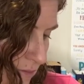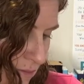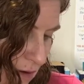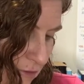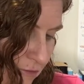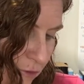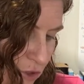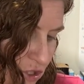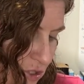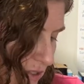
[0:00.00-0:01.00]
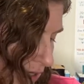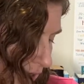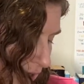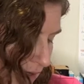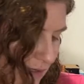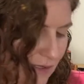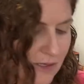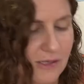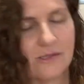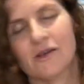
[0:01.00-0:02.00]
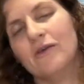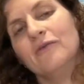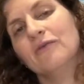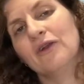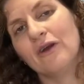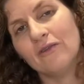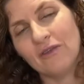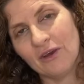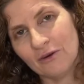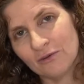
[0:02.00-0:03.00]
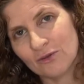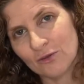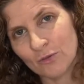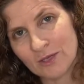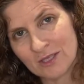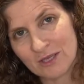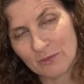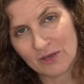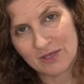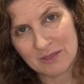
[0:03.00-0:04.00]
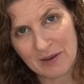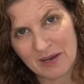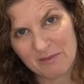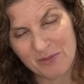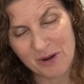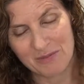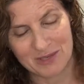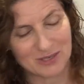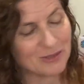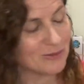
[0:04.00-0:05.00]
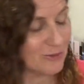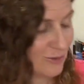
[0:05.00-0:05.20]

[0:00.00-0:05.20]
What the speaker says: a fortune teller, so you know the old school ones that we used to make in primary school.